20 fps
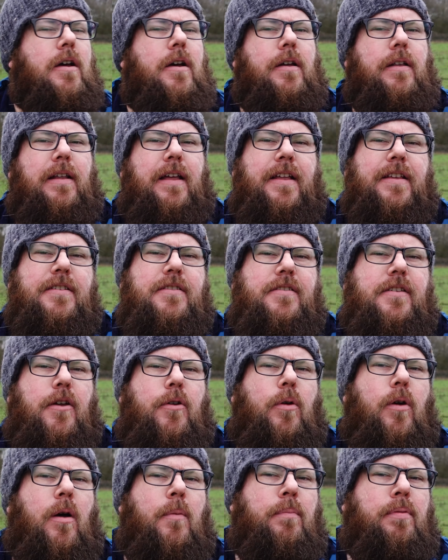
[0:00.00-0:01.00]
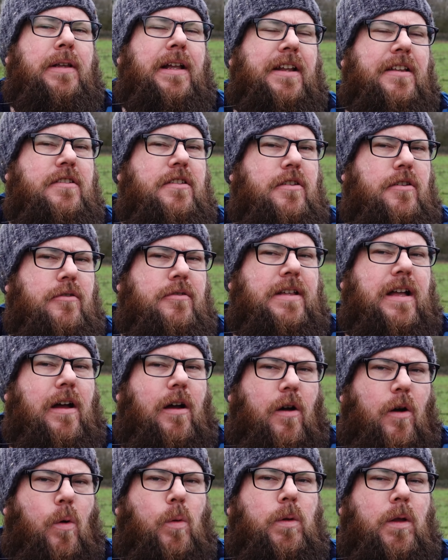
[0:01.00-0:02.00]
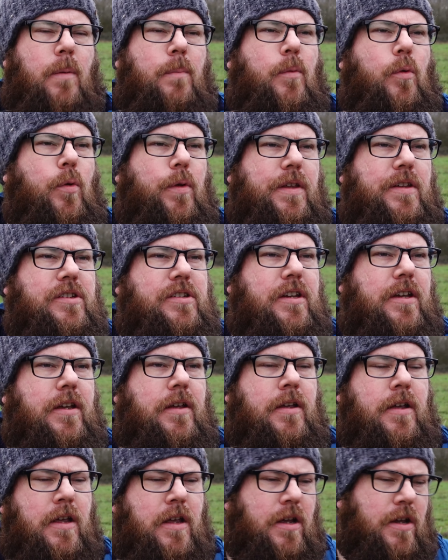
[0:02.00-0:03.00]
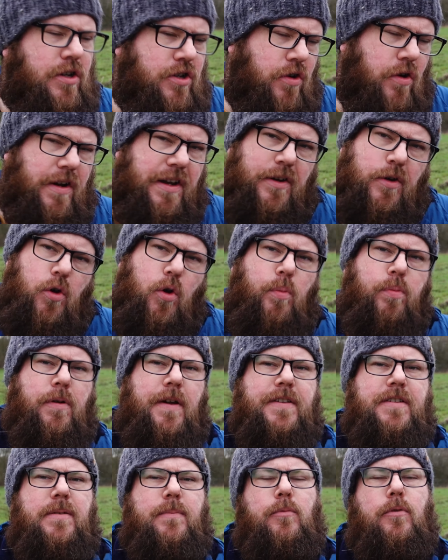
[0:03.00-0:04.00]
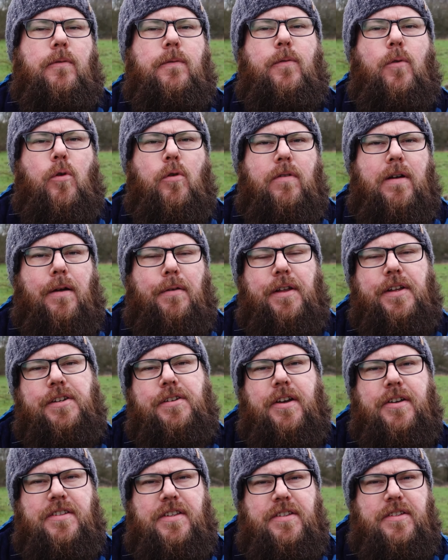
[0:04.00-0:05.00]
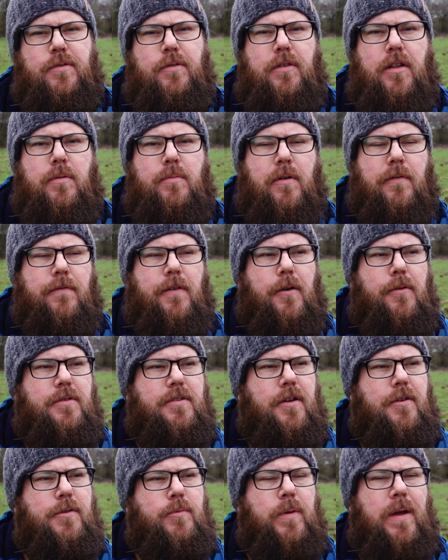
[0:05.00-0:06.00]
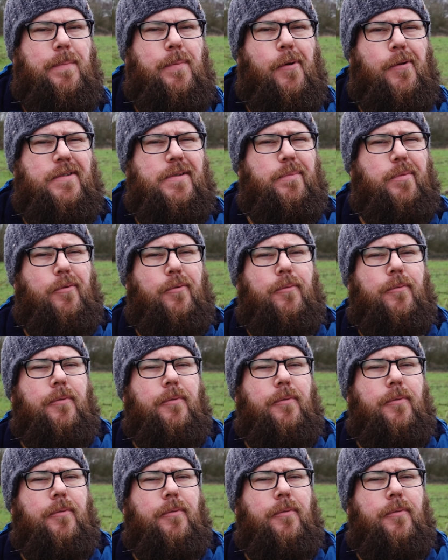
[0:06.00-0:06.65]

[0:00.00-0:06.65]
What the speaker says: lens, so I'm planning to use that a whole lot more this year, try and incorporate some more foreground interest into a lot of my photos where possible,